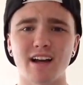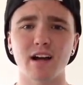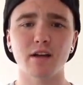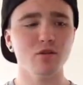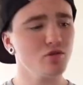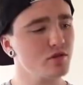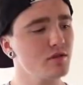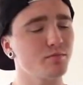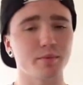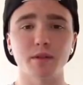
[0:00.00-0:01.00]
I usually
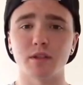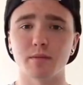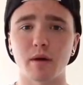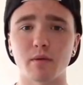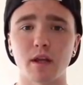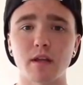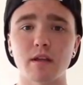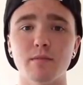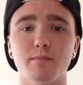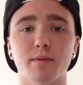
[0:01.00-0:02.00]
am pretty good about what I
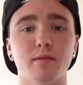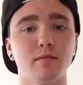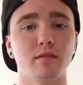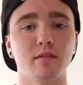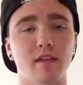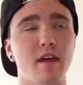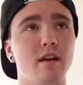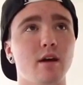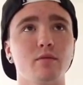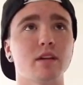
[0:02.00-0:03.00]
eat, but then
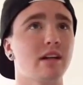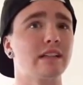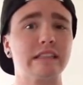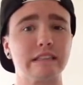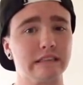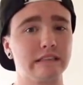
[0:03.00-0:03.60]
I was kind of like,